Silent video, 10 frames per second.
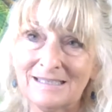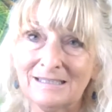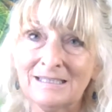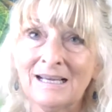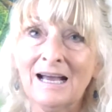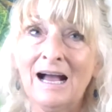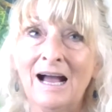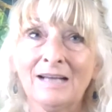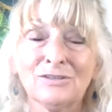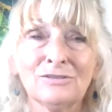And
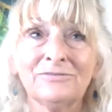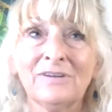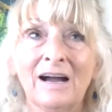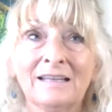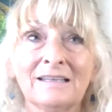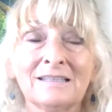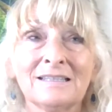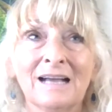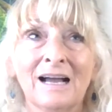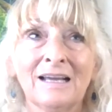I do find
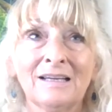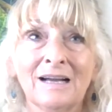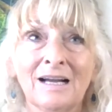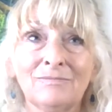that I